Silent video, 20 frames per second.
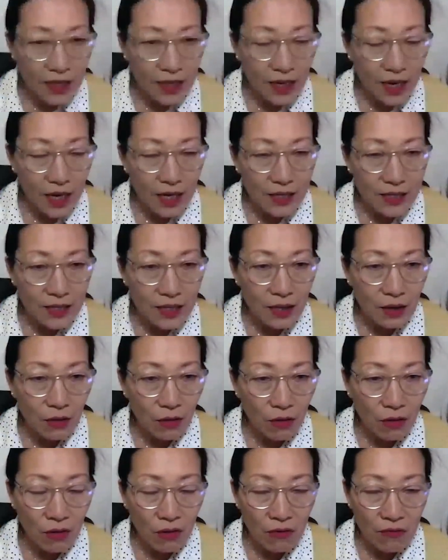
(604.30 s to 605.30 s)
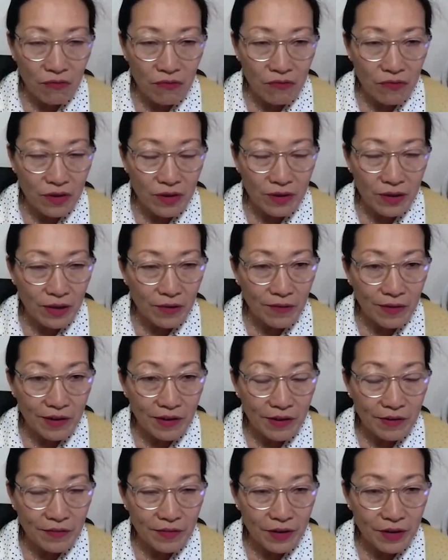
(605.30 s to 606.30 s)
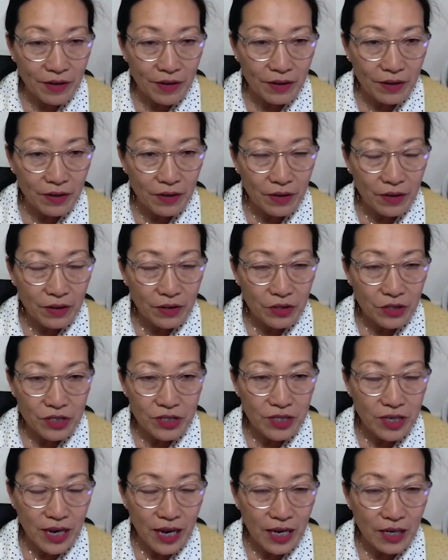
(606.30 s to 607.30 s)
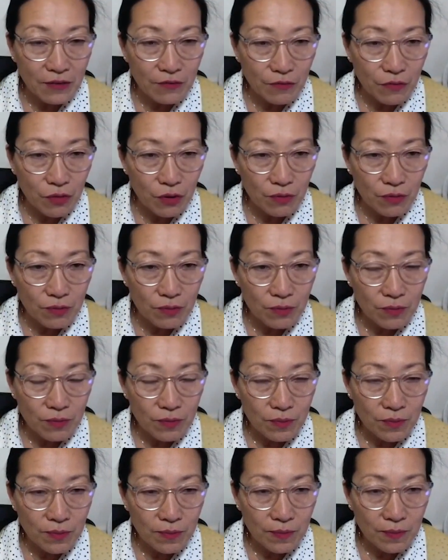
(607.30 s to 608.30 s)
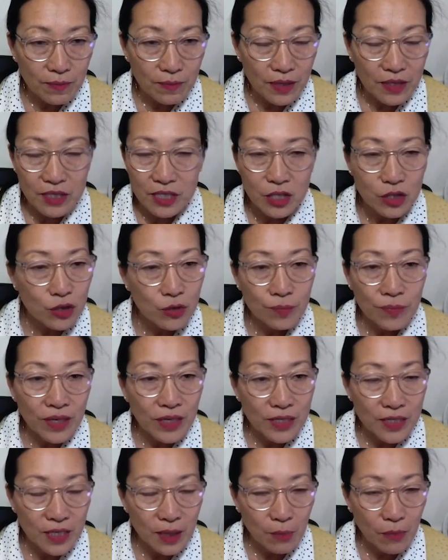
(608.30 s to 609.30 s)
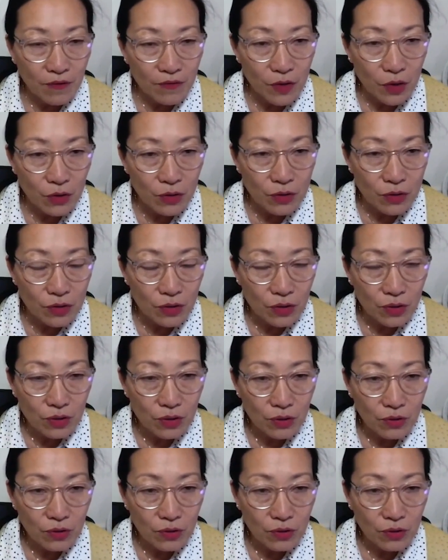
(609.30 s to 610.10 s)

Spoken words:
in Lhasa, or were they very, very just a handful? And did you meet some of those?